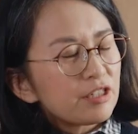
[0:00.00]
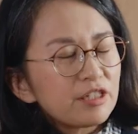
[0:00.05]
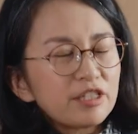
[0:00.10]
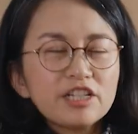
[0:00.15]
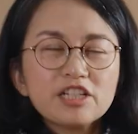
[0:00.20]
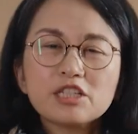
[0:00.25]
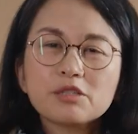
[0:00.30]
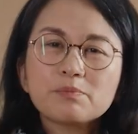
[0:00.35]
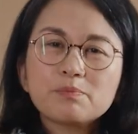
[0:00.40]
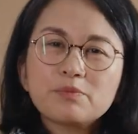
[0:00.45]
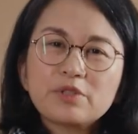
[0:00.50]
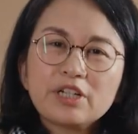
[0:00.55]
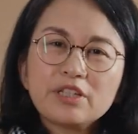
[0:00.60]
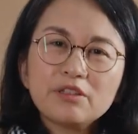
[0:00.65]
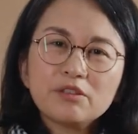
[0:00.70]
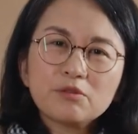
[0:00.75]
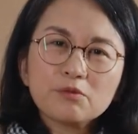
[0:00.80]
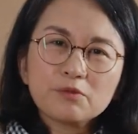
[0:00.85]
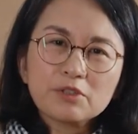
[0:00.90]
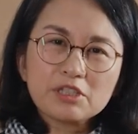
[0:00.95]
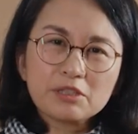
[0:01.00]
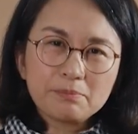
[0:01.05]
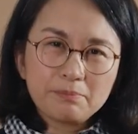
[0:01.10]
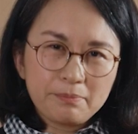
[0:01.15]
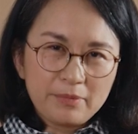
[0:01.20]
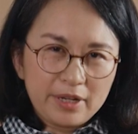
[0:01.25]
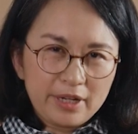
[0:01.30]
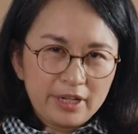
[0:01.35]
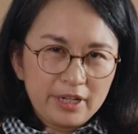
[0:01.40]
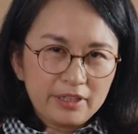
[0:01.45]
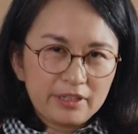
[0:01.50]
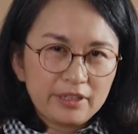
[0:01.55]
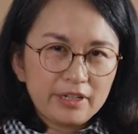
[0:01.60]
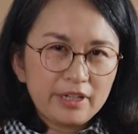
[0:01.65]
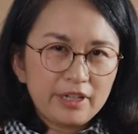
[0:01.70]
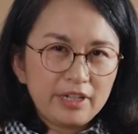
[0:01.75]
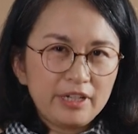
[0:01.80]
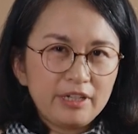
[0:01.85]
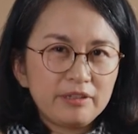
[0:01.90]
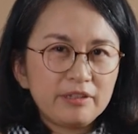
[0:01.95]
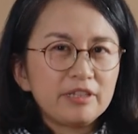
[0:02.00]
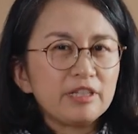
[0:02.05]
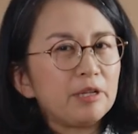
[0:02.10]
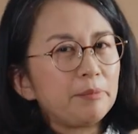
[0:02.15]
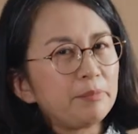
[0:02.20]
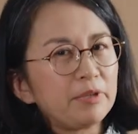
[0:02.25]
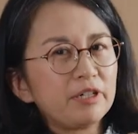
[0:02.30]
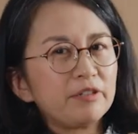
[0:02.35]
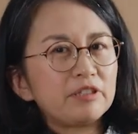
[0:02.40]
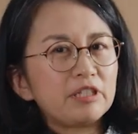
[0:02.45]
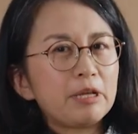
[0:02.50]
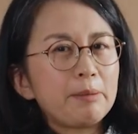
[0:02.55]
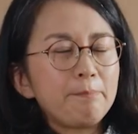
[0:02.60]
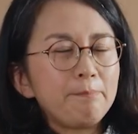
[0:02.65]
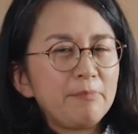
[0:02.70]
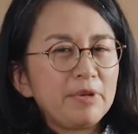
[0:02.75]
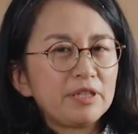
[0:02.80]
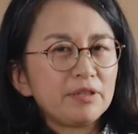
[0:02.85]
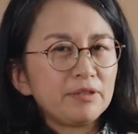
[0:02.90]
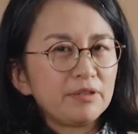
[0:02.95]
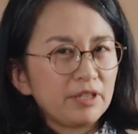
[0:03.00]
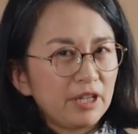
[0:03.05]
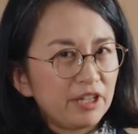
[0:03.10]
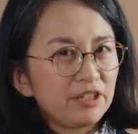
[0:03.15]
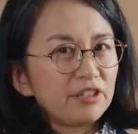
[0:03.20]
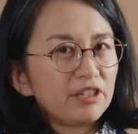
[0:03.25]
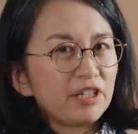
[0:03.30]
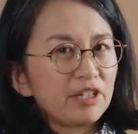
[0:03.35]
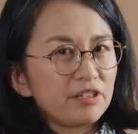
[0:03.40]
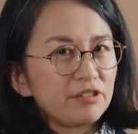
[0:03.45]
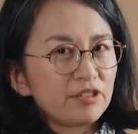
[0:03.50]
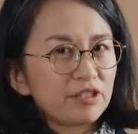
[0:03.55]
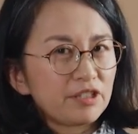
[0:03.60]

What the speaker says: This print was made in about mid-19th